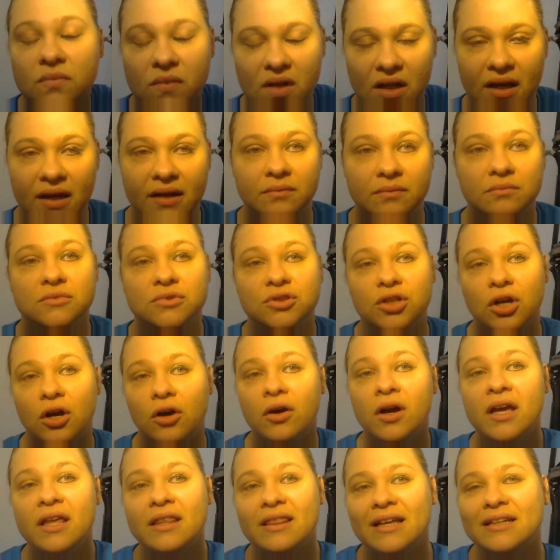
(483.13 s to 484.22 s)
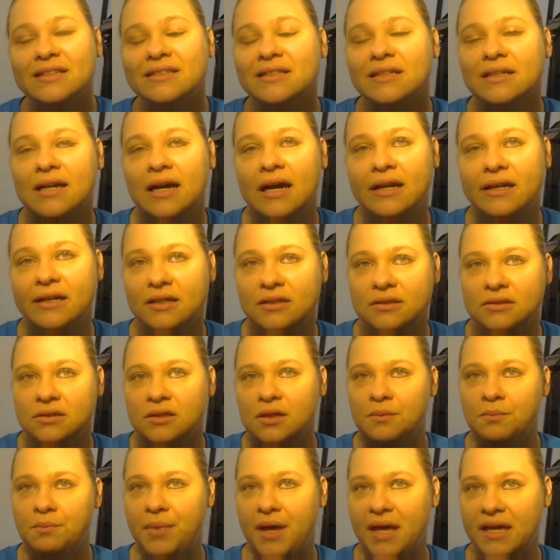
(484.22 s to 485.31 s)
Okay, so that's the kind of
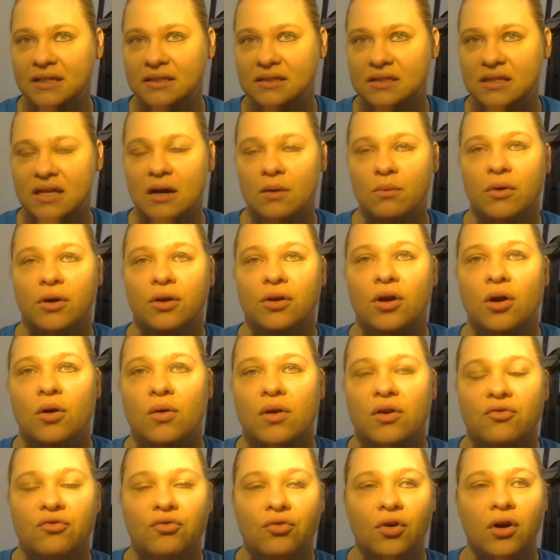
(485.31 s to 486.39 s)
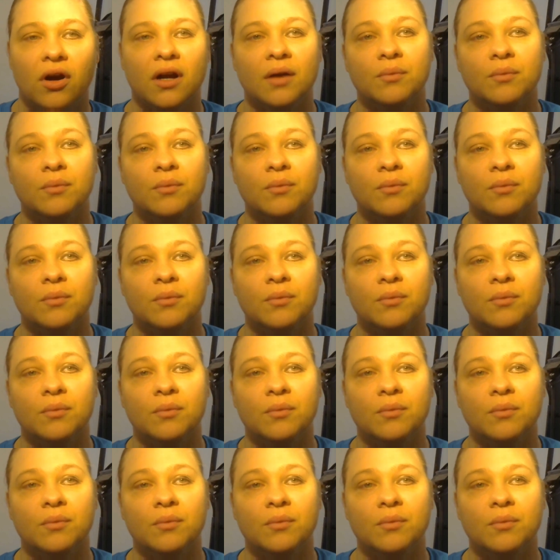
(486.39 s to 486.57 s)
base that we're going for.